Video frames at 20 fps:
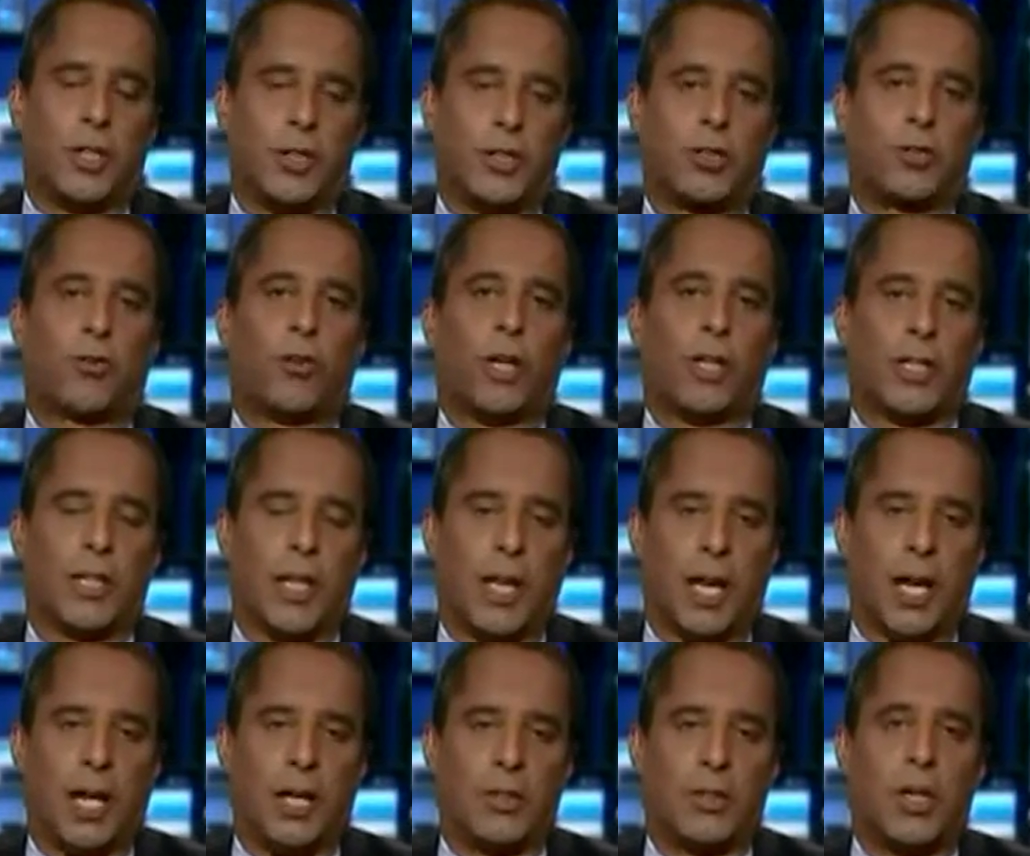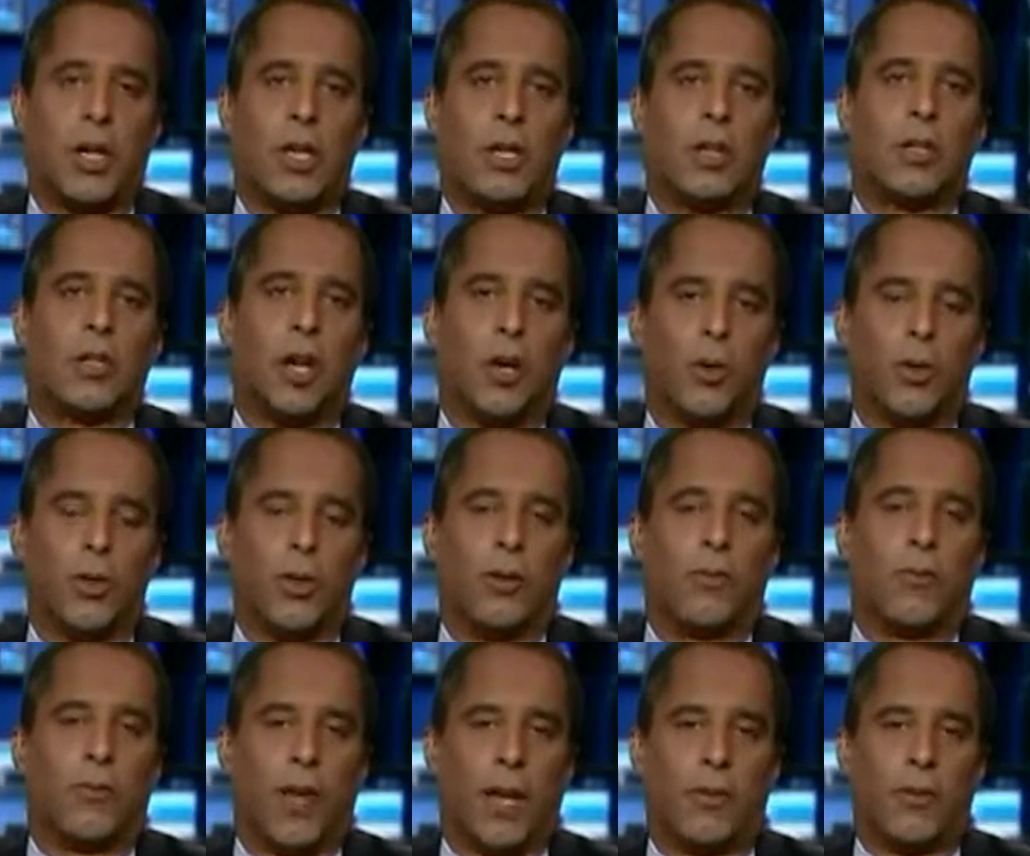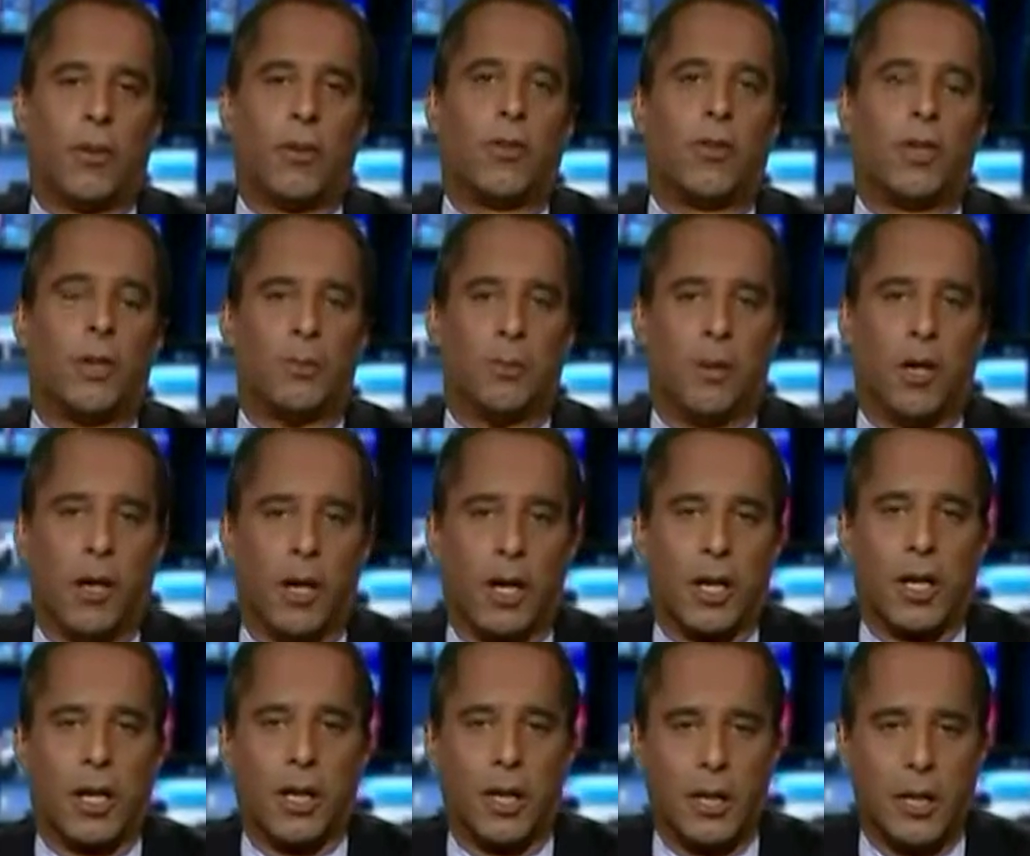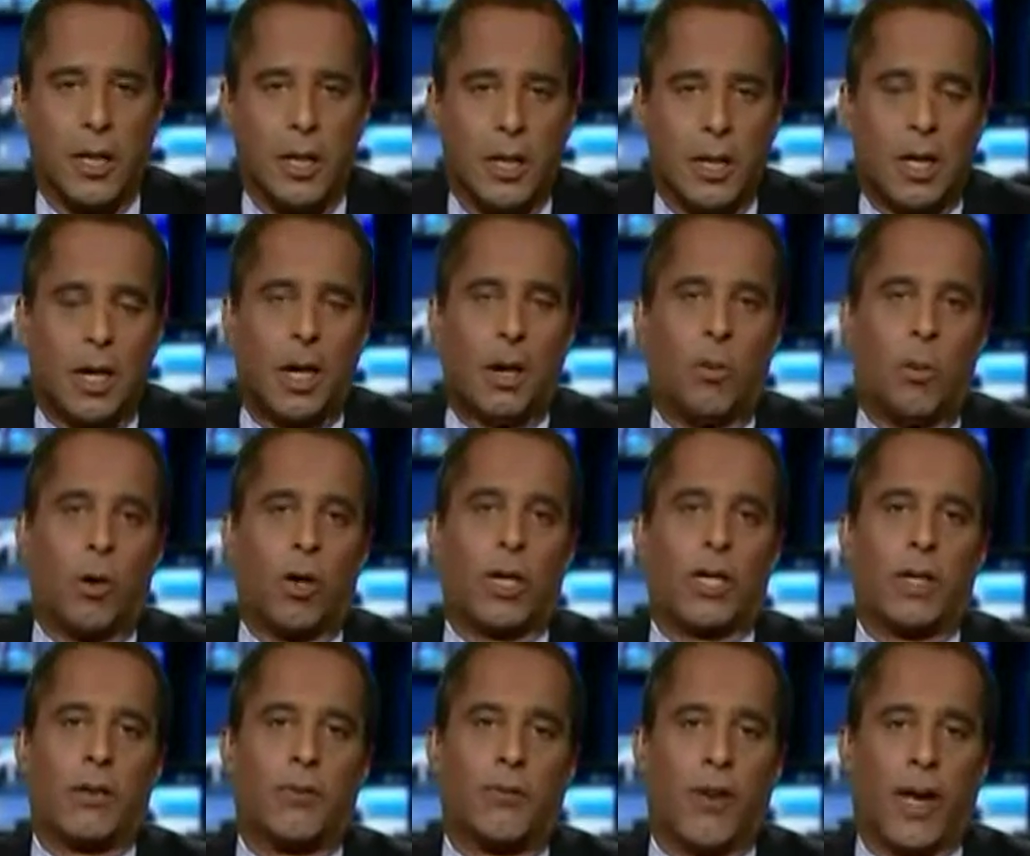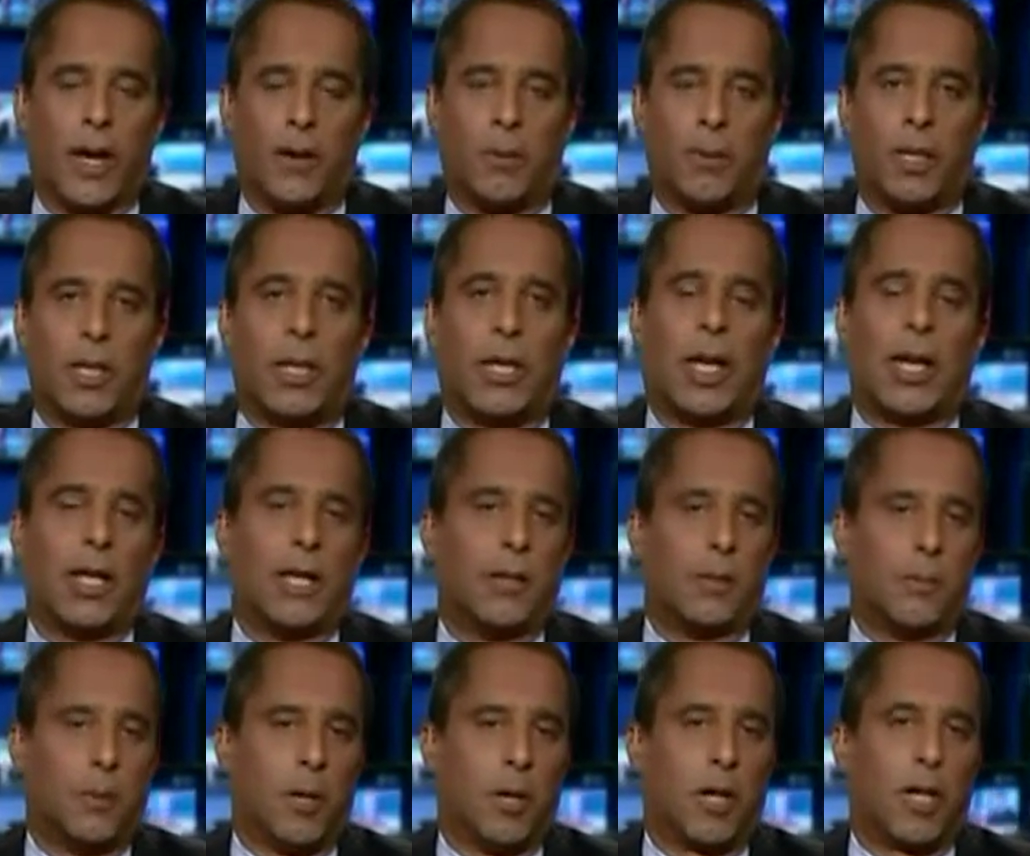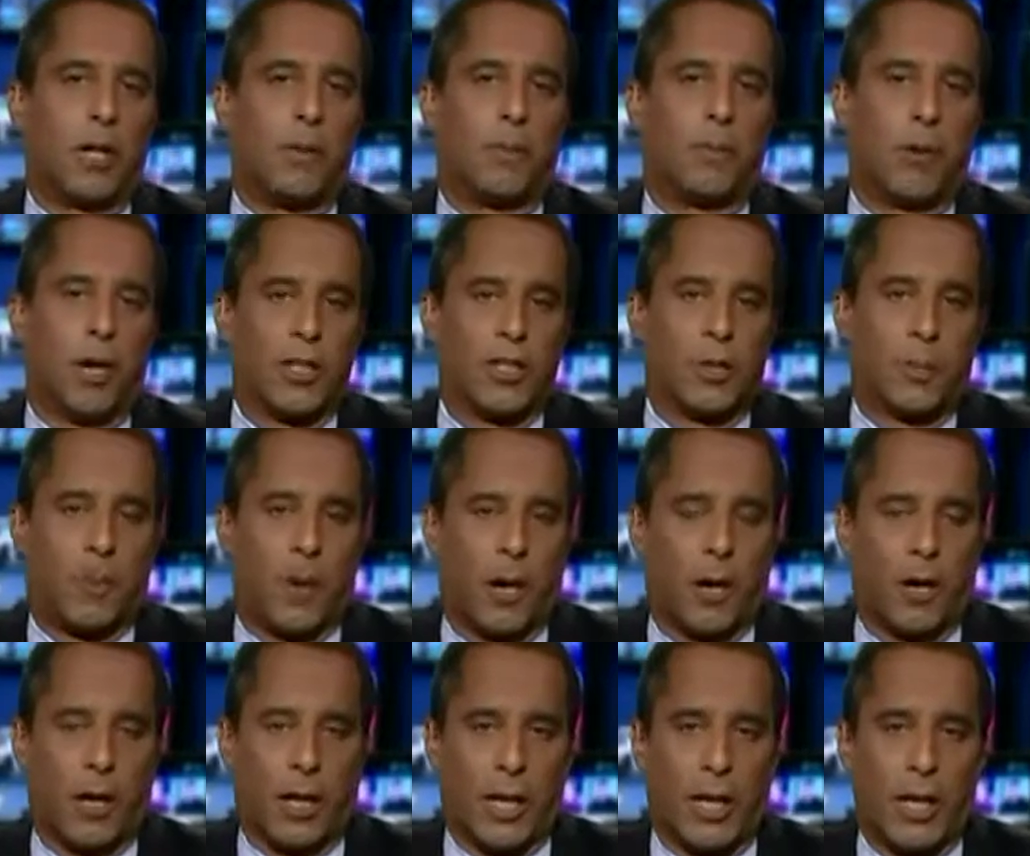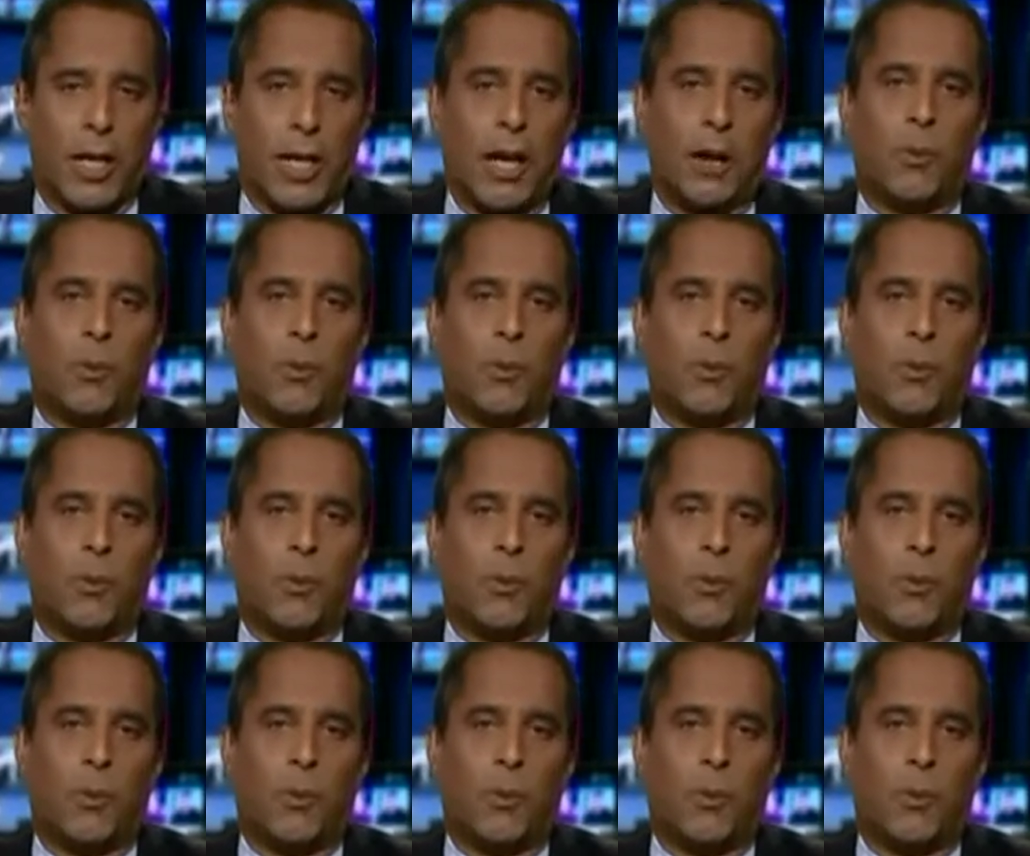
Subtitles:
the trend lines go in the favor of the American working family and American prosperity.